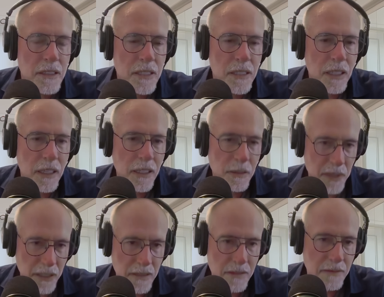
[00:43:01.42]
to see, I think the
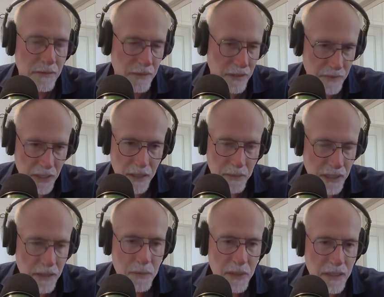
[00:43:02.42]
biggest, we talked
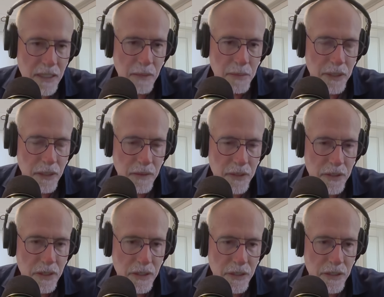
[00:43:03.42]
about this, the biggest IPO of
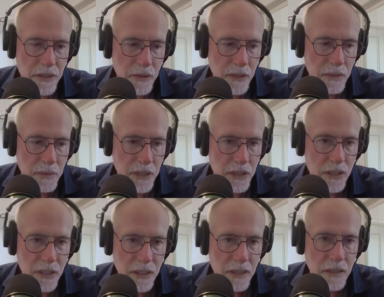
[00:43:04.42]
this year is going to be
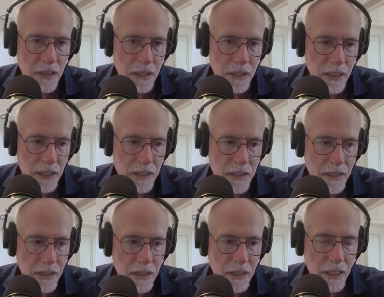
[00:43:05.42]
Shein on the
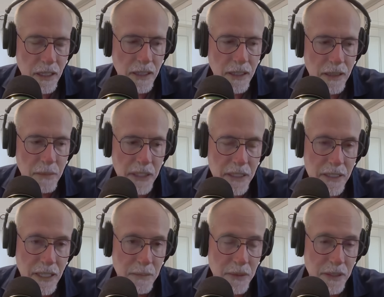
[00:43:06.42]
LSE, and then the
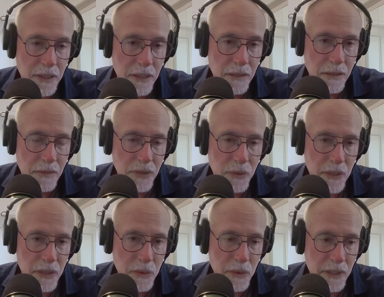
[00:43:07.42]
biggest IPO of
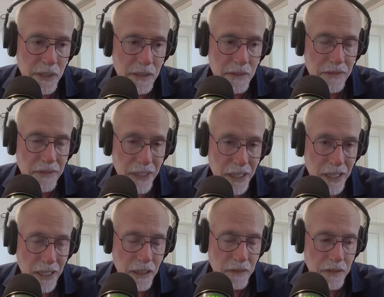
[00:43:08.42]

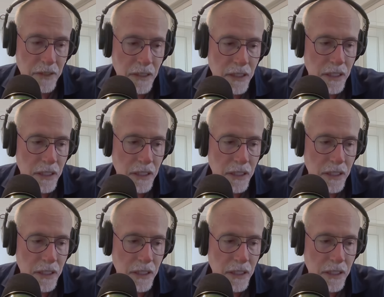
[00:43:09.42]
2025